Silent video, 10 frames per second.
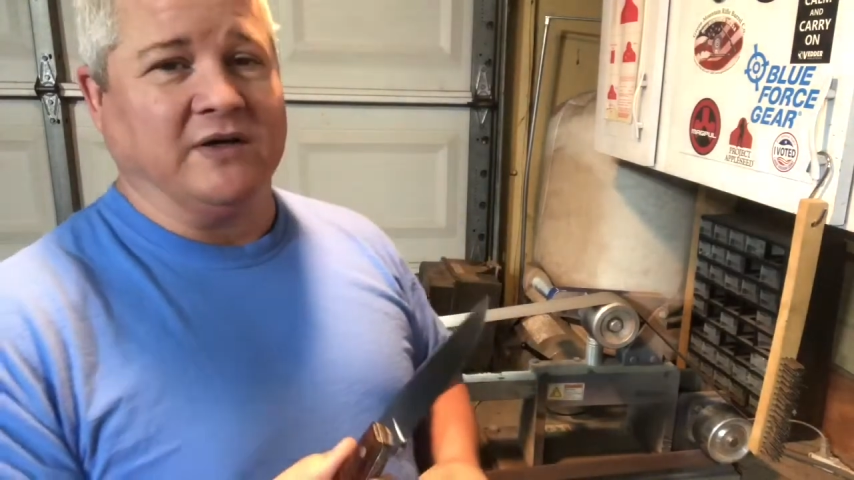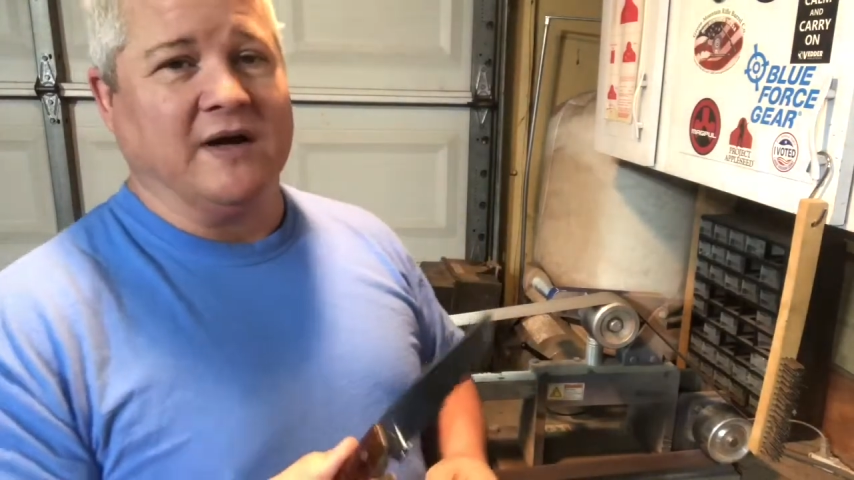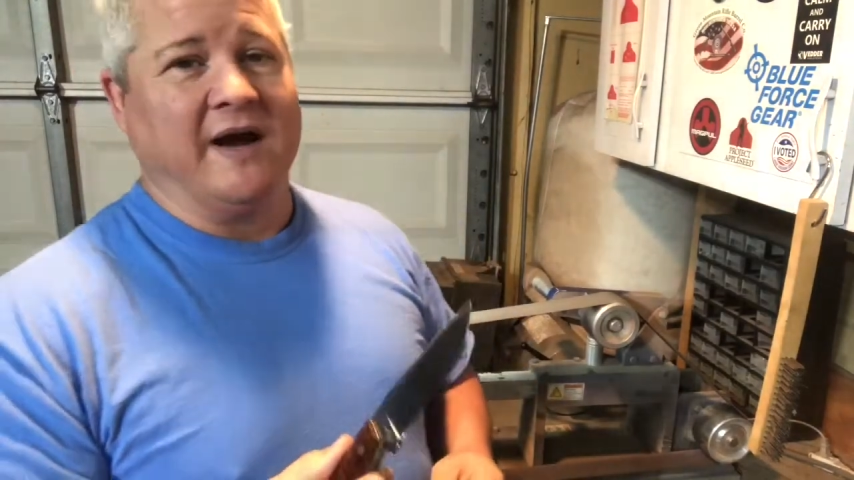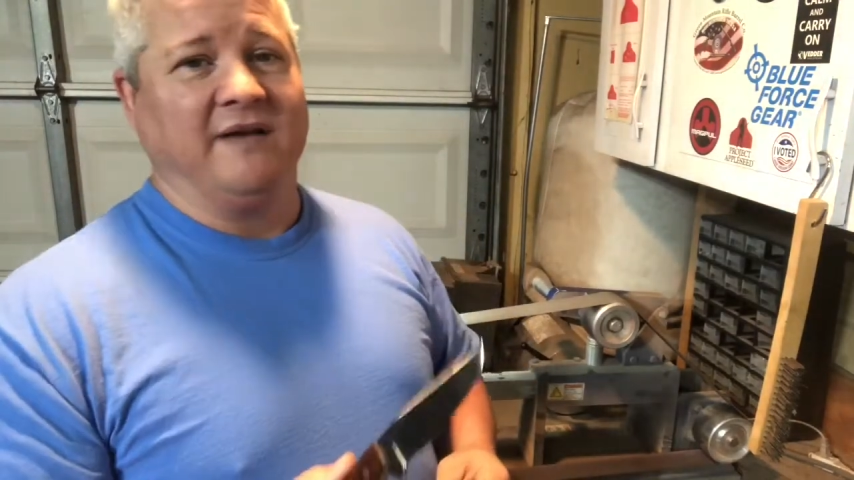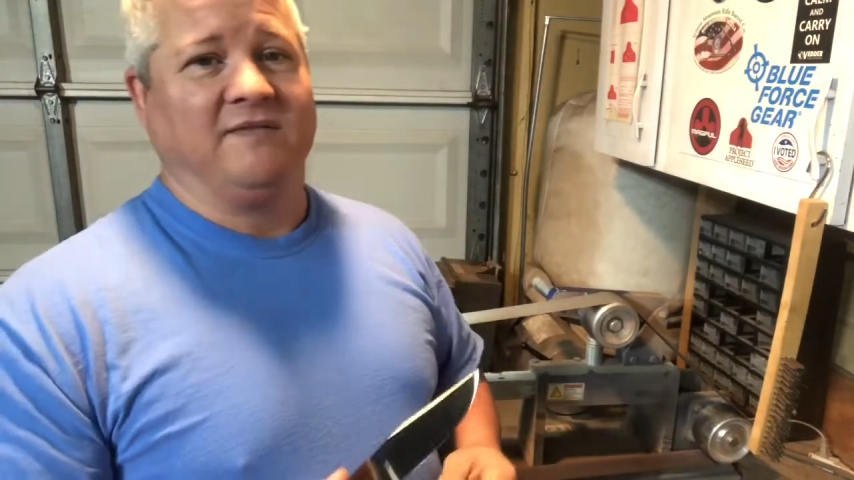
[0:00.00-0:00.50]

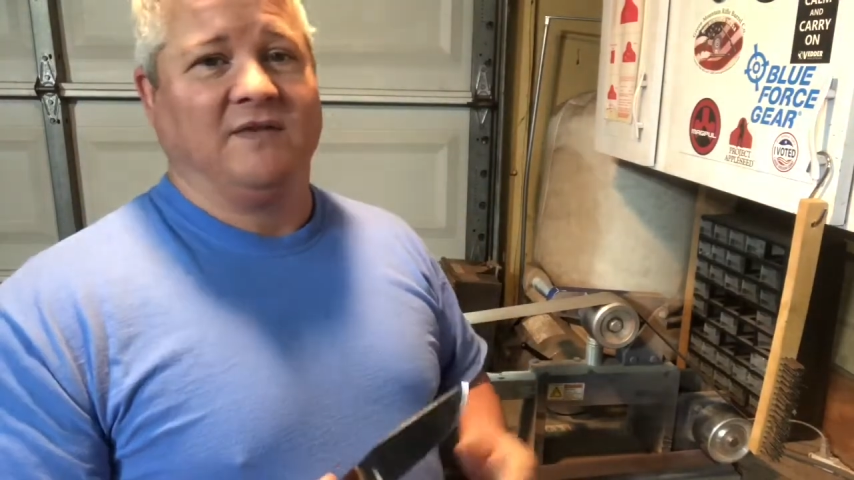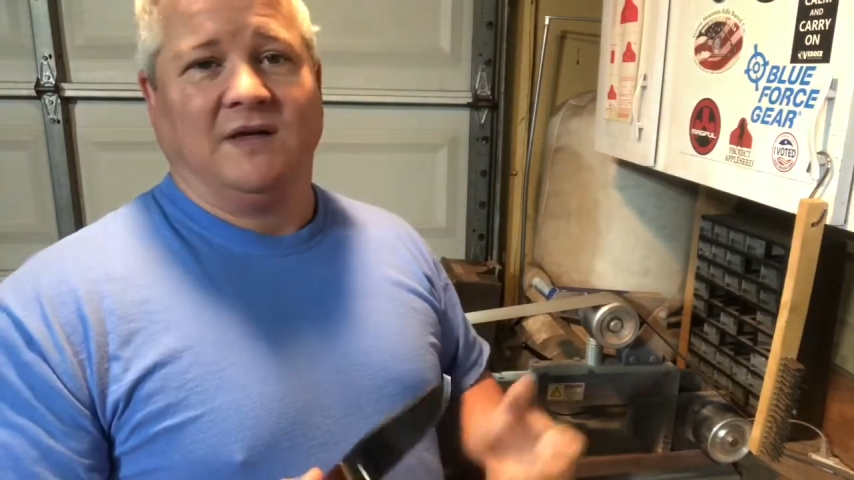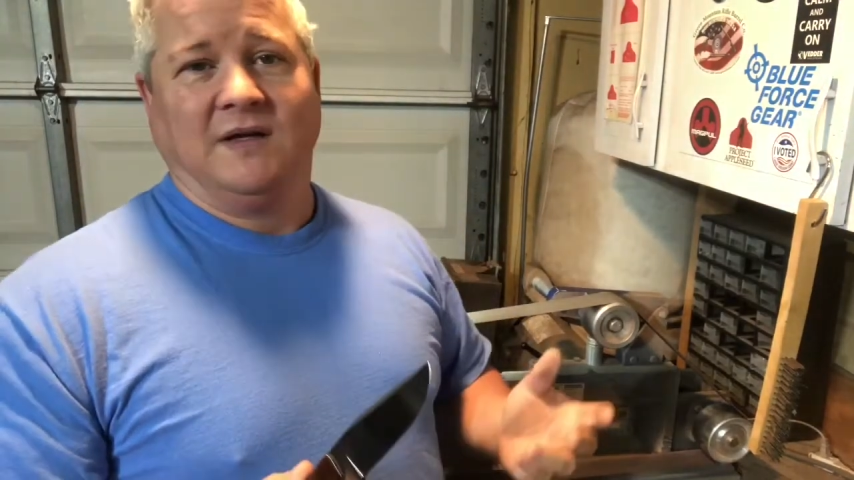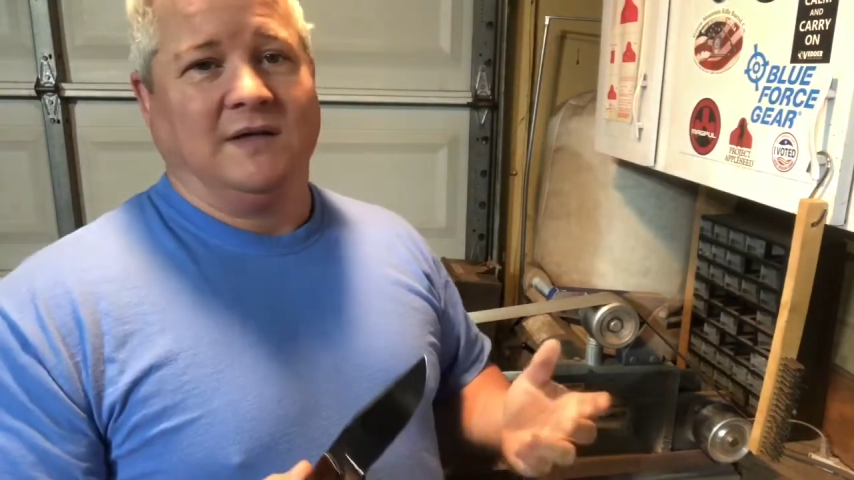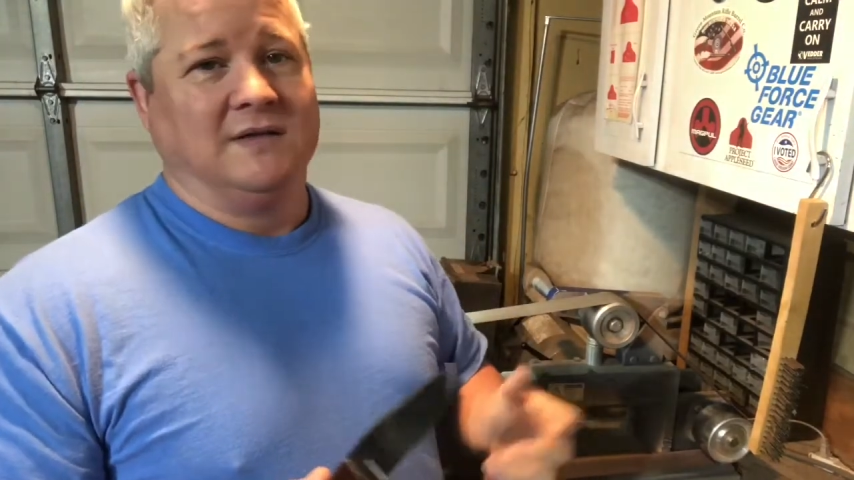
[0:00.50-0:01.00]
knife.
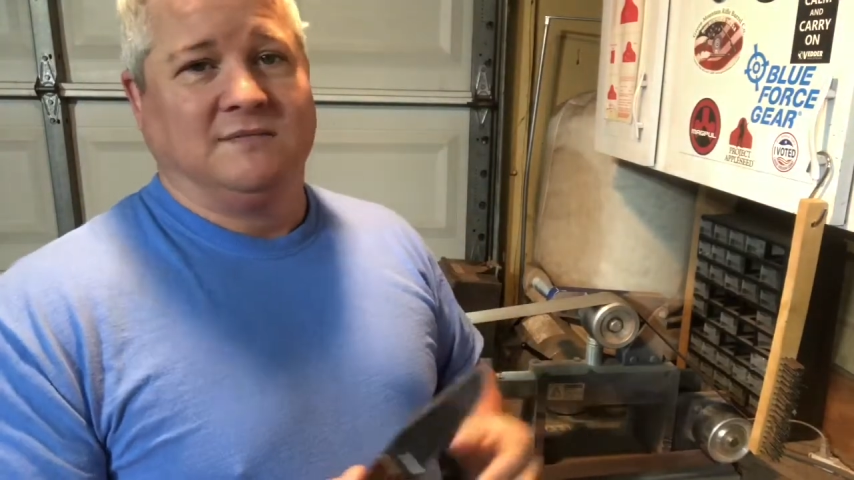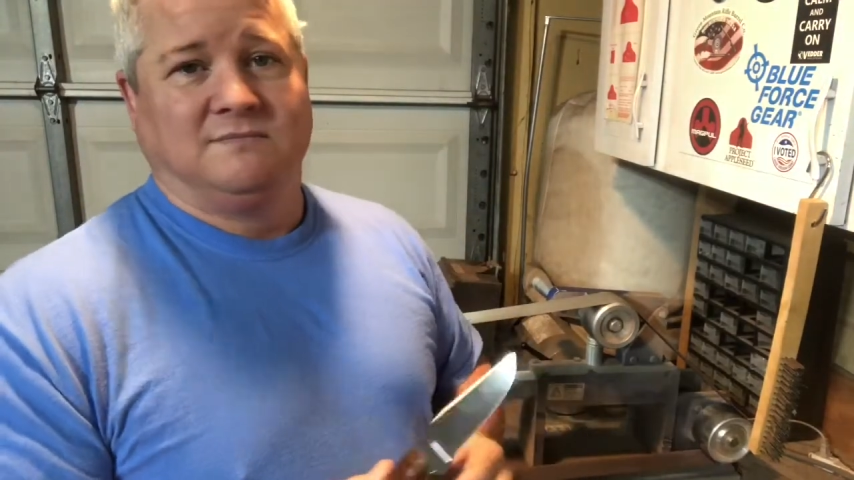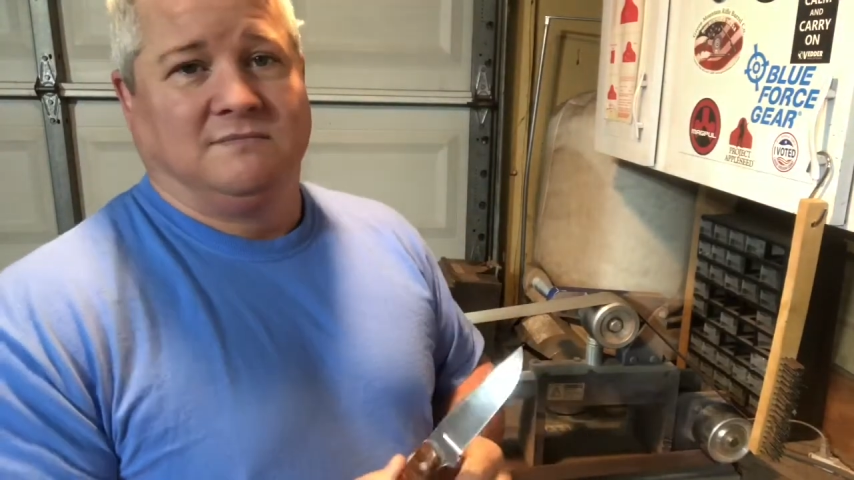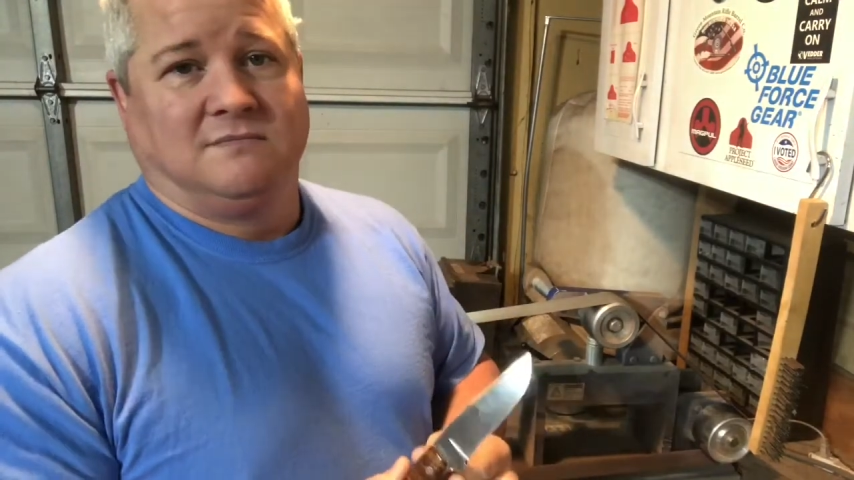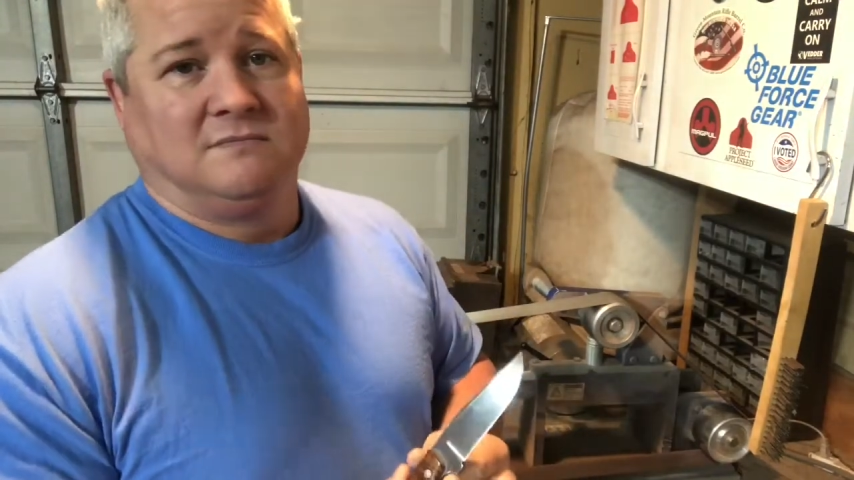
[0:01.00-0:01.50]

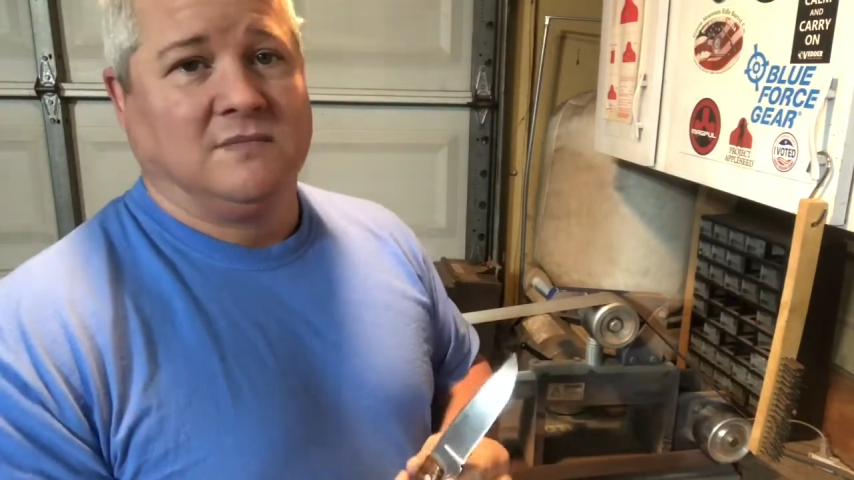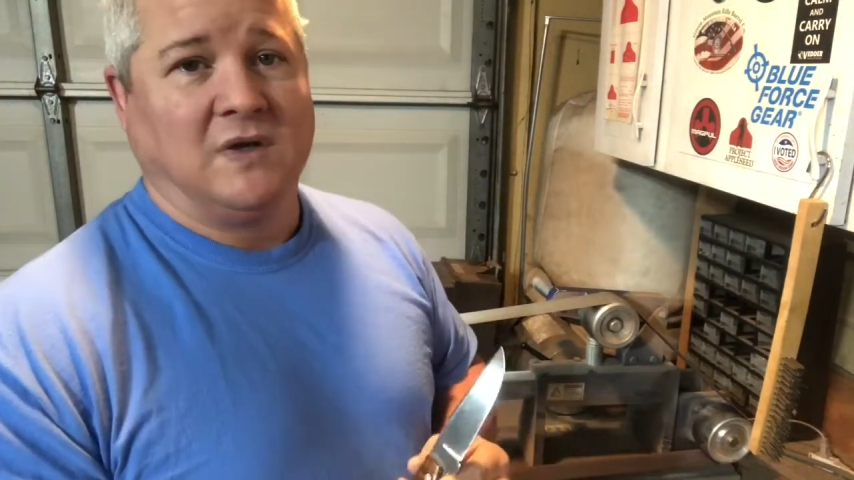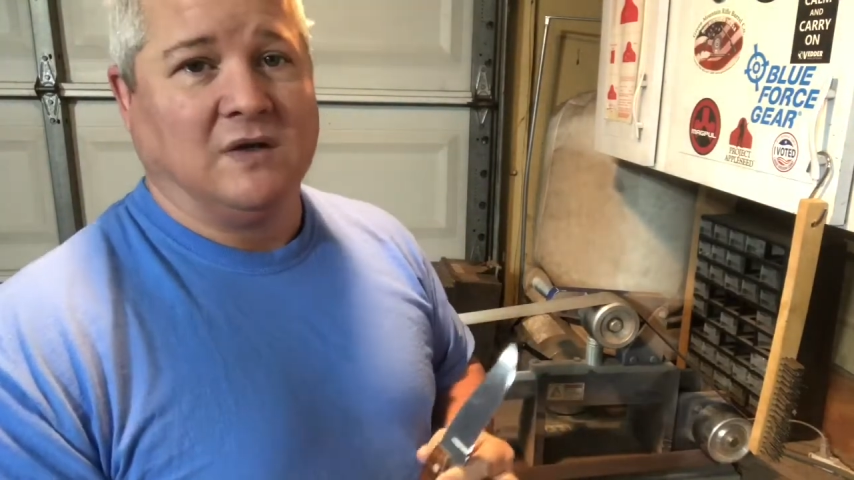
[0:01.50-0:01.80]
You